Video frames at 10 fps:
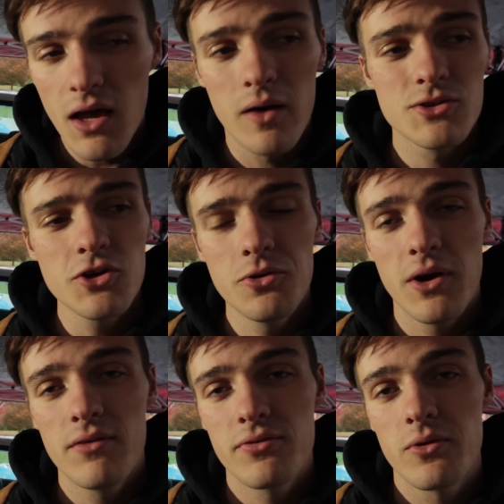I was looking
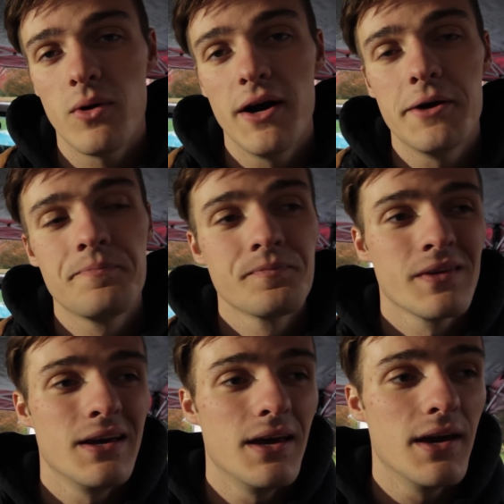around for a while,
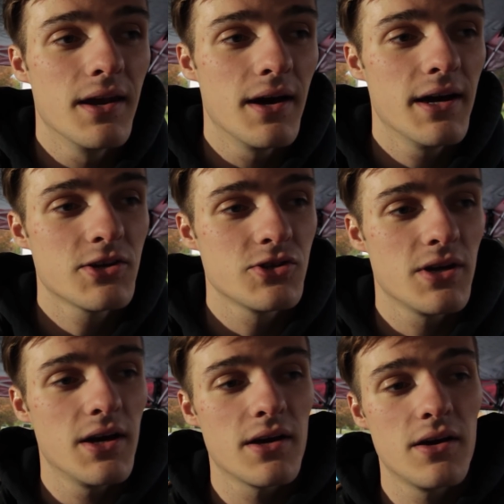and I actually
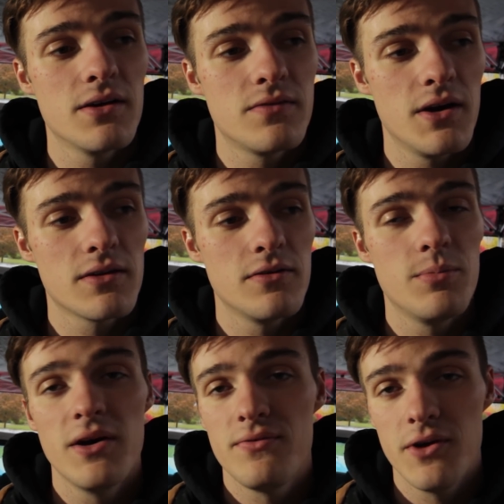got
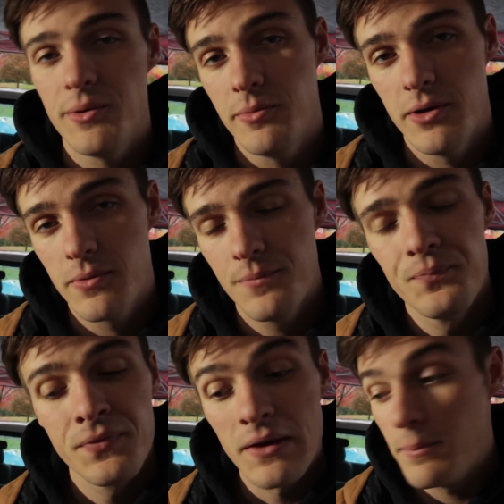contacted by a family member
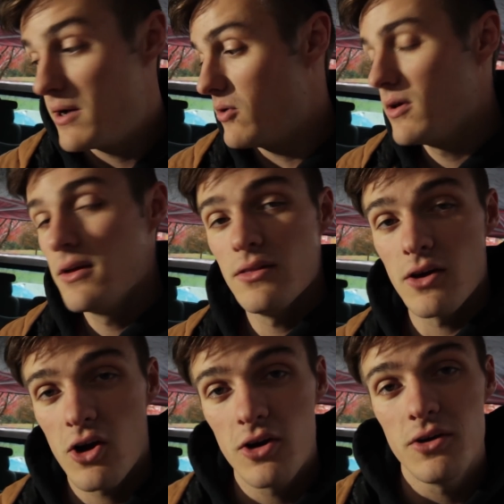about the
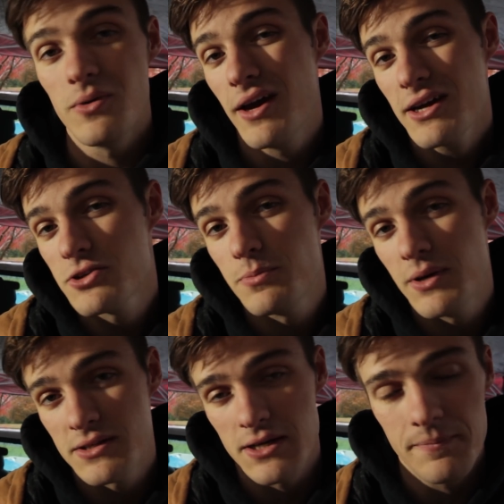car that we actually
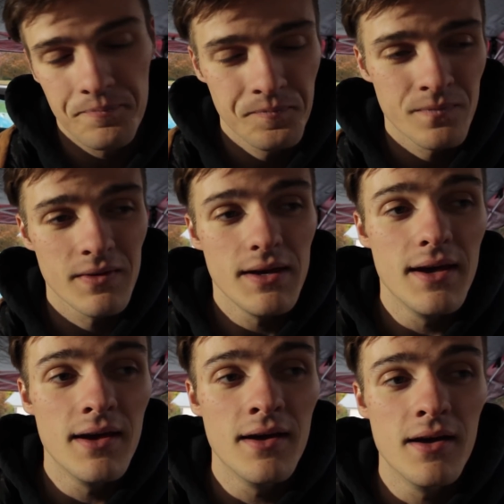picked up,
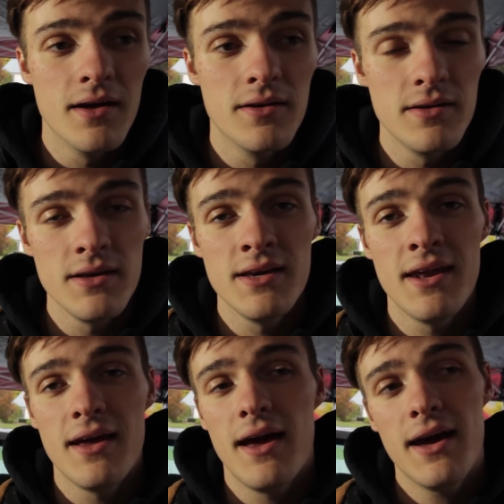and
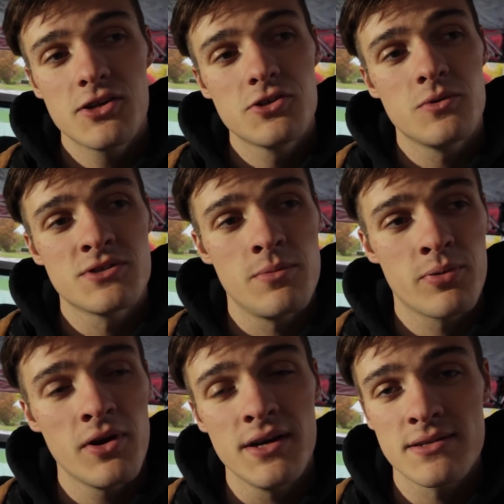it actually was the
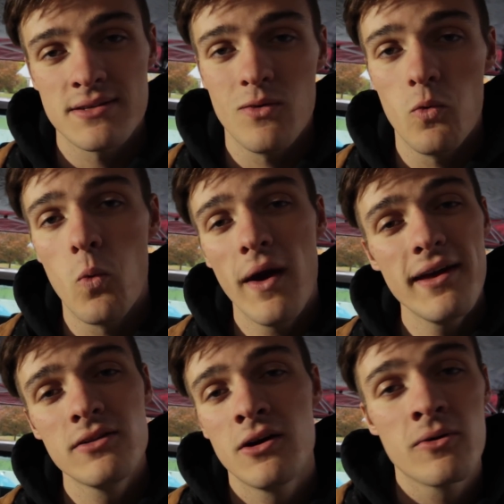price
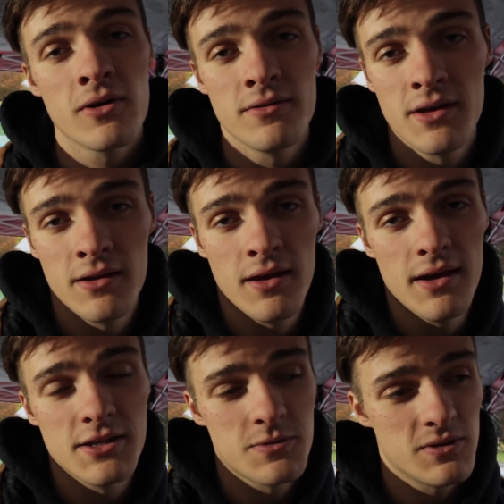way lower than
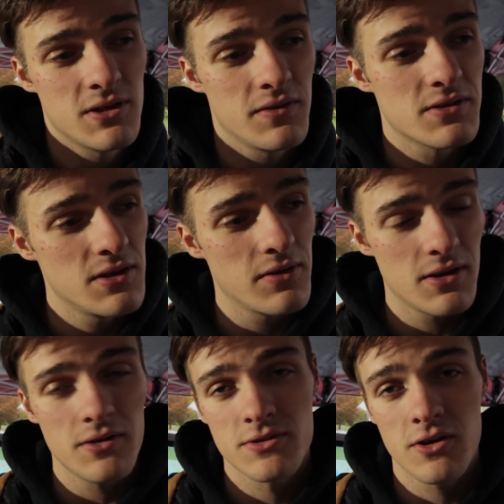a specific Civic
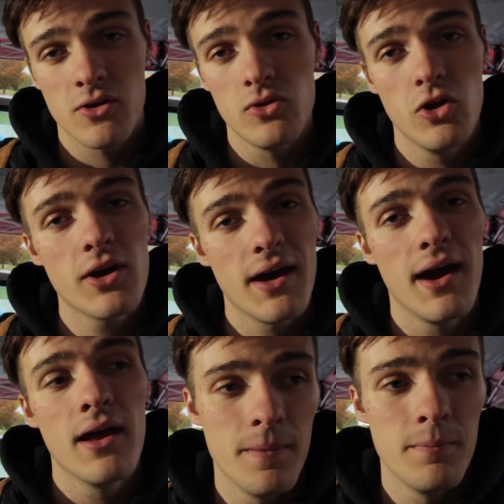that I was going to go look
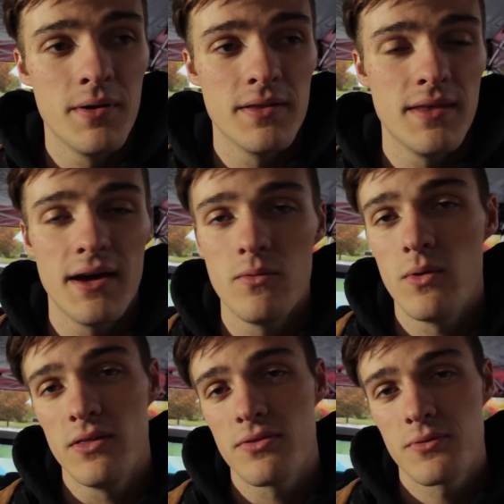at, but that
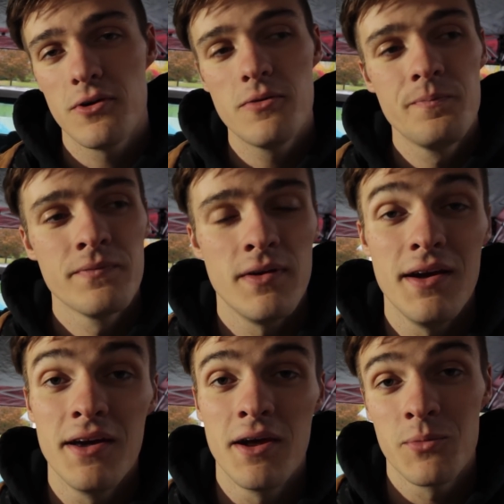went through,
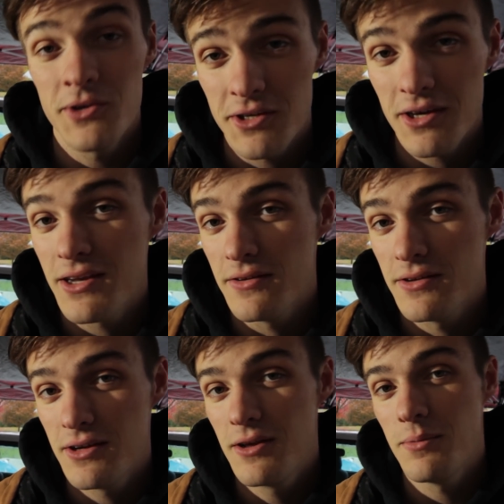and I'm really glad it
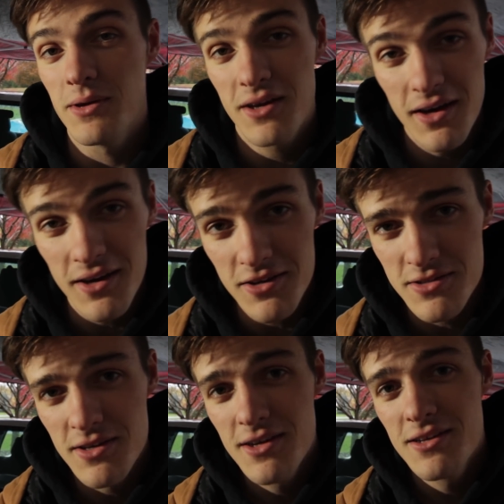did,
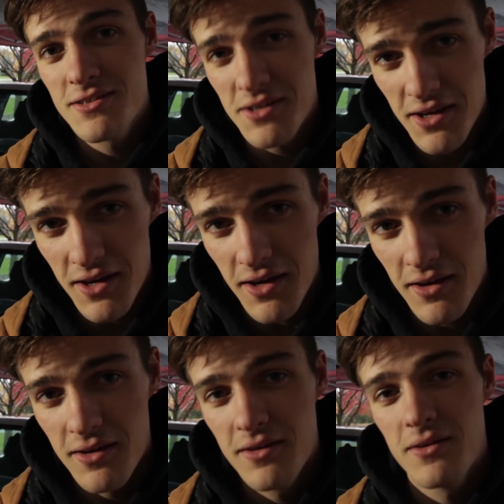because
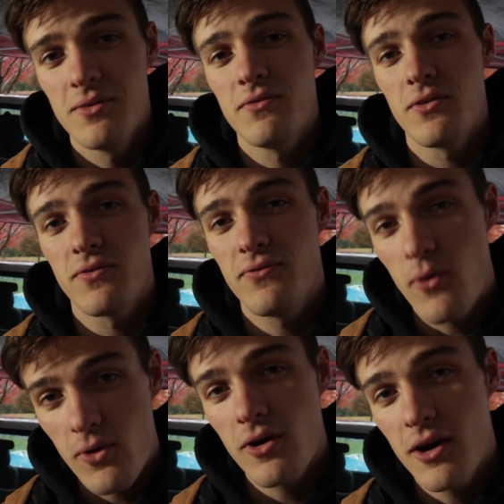today for
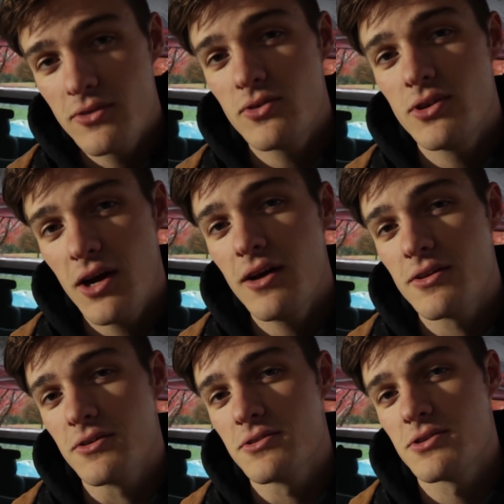
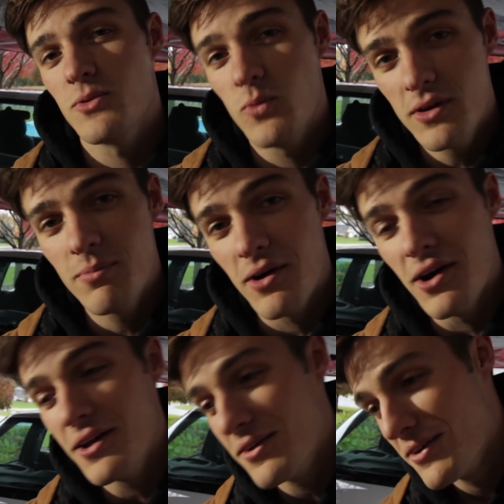$400 we
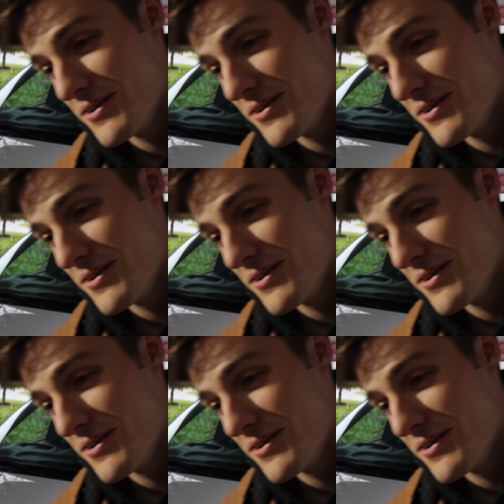bought